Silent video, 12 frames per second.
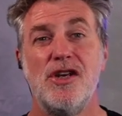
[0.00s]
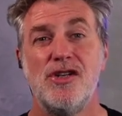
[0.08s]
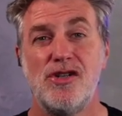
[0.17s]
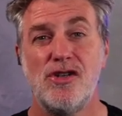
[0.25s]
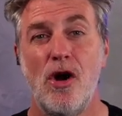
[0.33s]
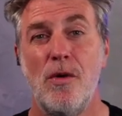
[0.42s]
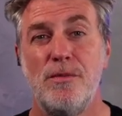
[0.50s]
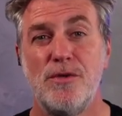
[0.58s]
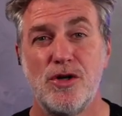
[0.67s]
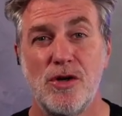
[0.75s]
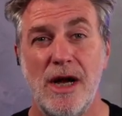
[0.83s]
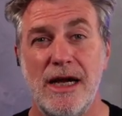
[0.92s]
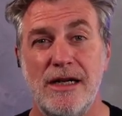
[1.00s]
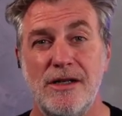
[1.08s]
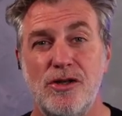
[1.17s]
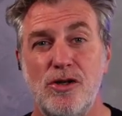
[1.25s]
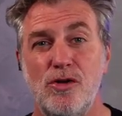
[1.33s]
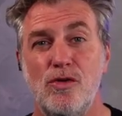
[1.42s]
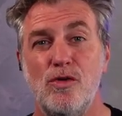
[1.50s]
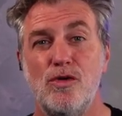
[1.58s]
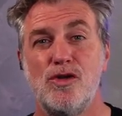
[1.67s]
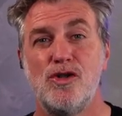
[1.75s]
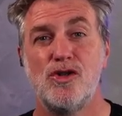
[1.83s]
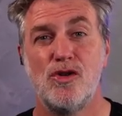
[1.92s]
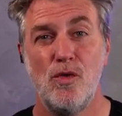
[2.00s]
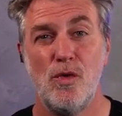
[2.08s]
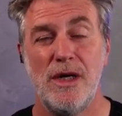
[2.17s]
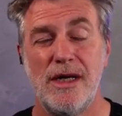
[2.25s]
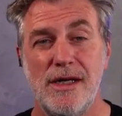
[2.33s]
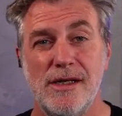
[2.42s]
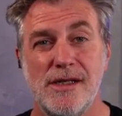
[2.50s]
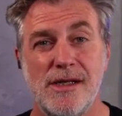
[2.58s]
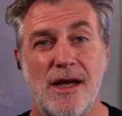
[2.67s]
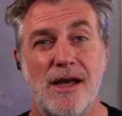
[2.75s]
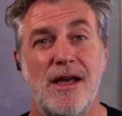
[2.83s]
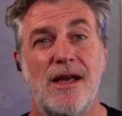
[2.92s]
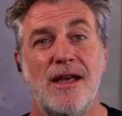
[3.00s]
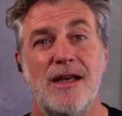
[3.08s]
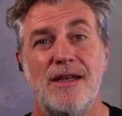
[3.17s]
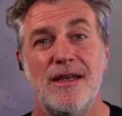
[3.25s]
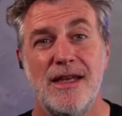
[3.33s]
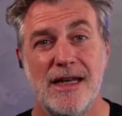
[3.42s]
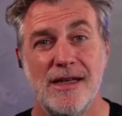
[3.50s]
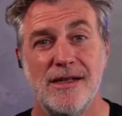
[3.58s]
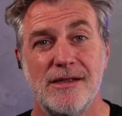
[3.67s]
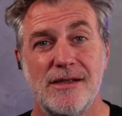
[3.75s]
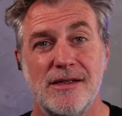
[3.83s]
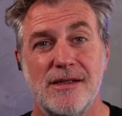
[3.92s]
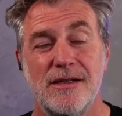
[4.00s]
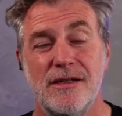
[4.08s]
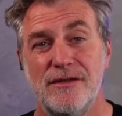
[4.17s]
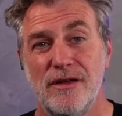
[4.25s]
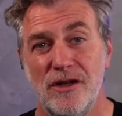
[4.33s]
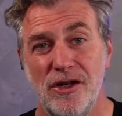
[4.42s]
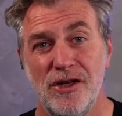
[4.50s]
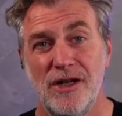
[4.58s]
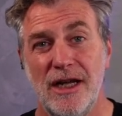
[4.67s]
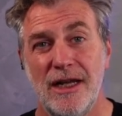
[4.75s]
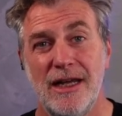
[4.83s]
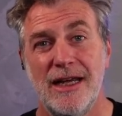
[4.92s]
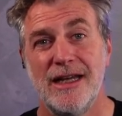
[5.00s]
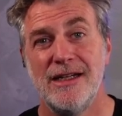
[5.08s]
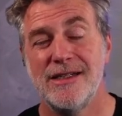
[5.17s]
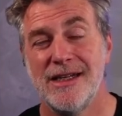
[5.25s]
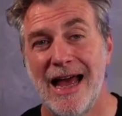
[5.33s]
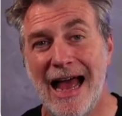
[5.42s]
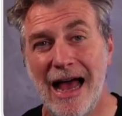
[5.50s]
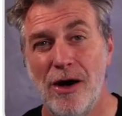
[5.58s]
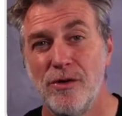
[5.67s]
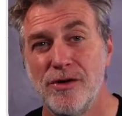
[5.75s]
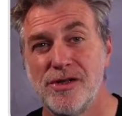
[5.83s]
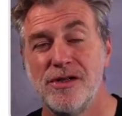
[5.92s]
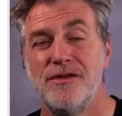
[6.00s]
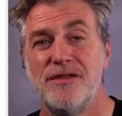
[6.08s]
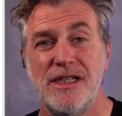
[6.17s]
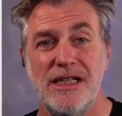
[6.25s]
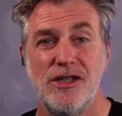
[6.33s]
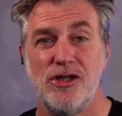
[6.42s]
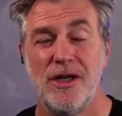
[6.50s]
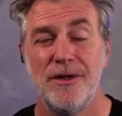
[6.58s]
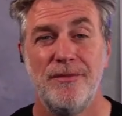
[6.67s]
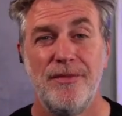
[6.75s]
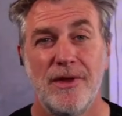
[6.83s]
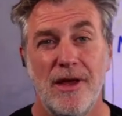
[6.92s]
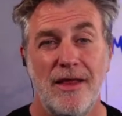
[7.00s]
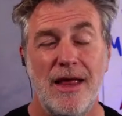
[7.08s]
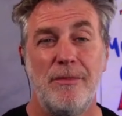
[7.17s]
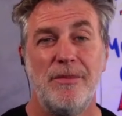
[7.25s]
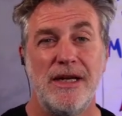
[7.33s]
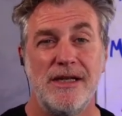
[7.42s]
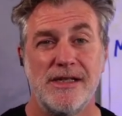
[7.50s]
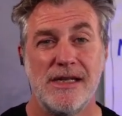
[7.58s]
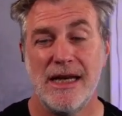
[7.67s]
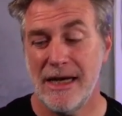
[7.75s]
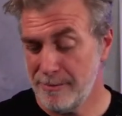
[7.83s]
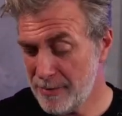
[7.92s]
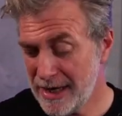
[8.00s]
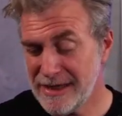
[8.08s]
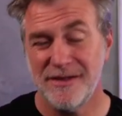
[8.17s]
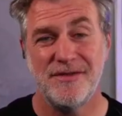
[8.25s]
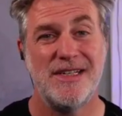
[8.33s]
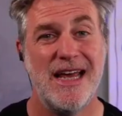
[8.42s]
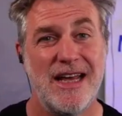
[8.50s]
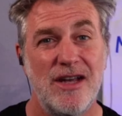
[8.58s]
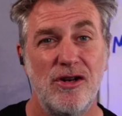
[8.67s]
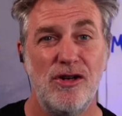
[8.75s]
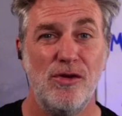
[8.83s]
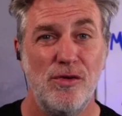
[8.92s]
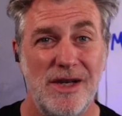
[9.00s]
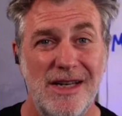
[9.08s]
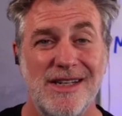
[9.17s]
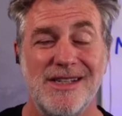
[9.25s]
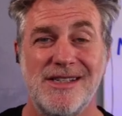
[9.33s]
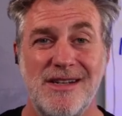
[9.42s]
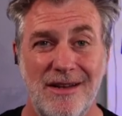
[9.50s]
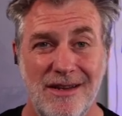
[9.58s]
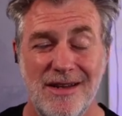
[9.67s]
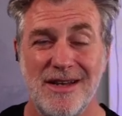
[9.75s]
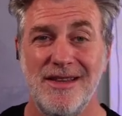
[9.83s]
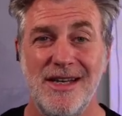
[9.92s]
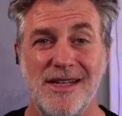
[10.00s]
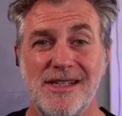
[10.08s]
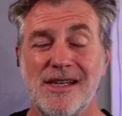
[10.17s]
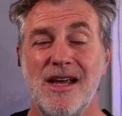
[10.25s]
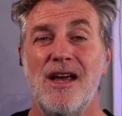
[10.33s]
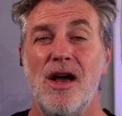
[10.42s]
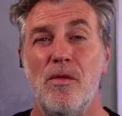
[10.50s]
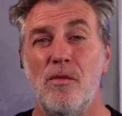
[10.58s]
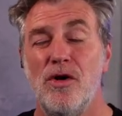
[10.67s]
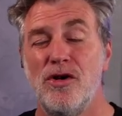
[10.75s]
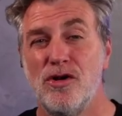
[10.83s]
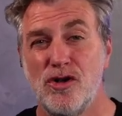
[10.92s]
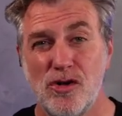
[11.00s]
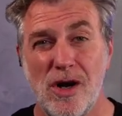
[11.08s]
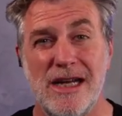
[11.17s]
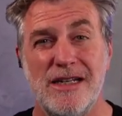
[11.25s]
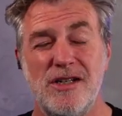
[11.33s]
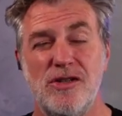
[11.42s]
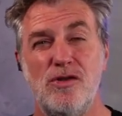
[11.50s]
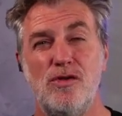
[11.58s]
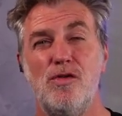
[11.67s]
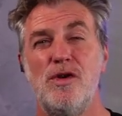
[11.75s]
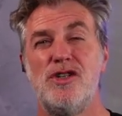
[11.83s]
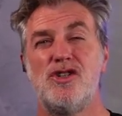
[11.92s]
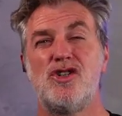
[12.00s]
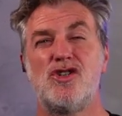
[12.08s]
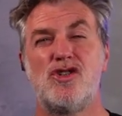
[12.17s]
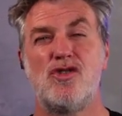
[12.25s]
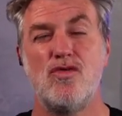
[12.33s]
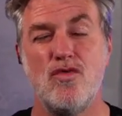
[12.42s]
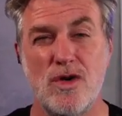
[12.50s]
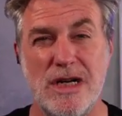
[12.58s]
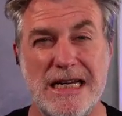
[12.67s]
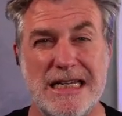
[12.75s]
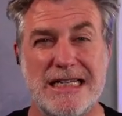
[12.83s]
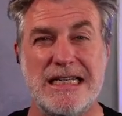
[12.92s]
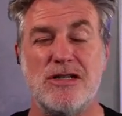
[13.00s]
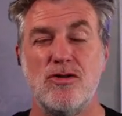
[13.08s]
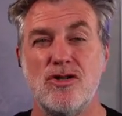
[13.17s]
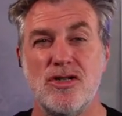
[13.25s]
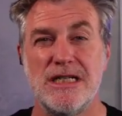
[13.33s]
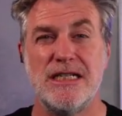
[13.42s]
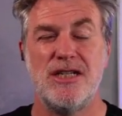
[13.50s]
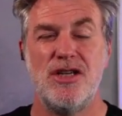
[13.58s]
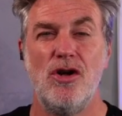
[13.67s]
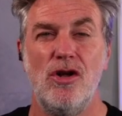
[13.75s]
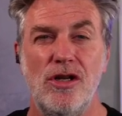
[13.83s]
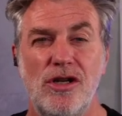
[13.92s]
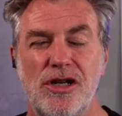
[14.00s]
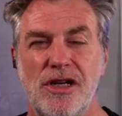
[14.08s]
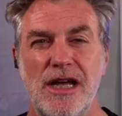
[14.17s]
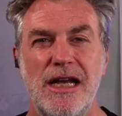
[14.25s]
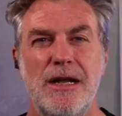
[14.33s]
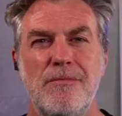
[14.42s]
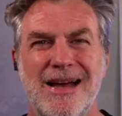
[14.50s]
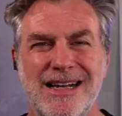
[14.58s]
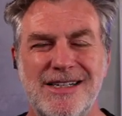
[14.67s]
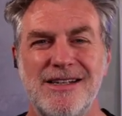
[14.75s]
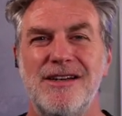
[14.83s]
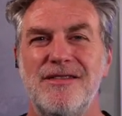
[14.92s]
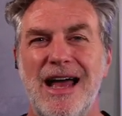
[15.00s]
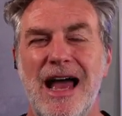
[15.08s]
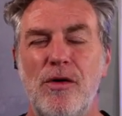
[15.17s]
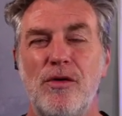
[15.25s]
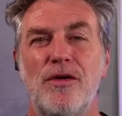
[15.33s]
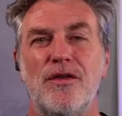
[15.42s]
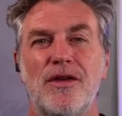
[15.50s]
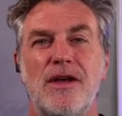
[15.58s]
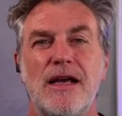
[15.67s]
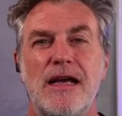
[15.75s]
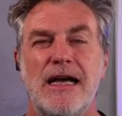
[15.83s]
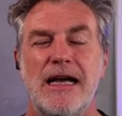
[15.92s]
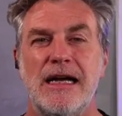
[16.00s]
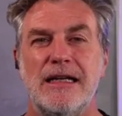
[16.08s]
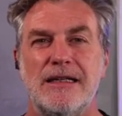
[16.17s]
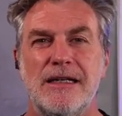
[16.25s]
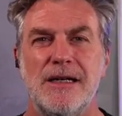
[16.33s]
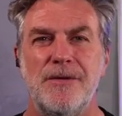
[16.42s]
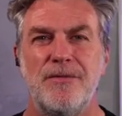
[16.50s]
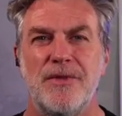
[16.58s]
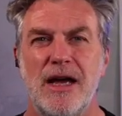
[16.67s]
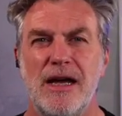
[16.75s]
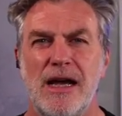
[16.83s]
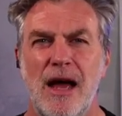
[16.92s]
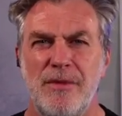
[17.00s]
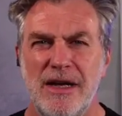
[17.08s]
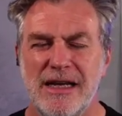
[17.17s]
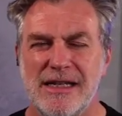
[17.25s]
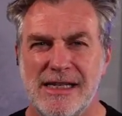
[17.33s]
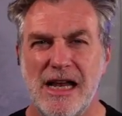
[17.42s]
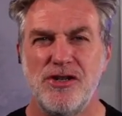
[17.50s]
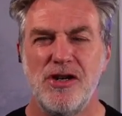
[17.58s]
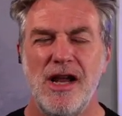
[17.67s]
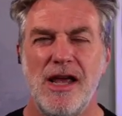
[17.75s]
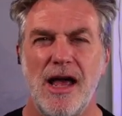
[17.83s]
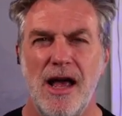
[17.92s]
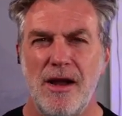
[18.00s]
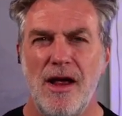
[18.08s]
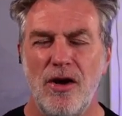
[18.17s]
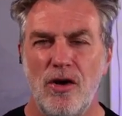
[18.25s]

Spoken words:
stop trying to squeeze years of learning into hours of teaching. That means it might have taken you years to learn this, and what you're trying to do is squeeze it all into your learner in a matter of hours. And I mean, essentially, a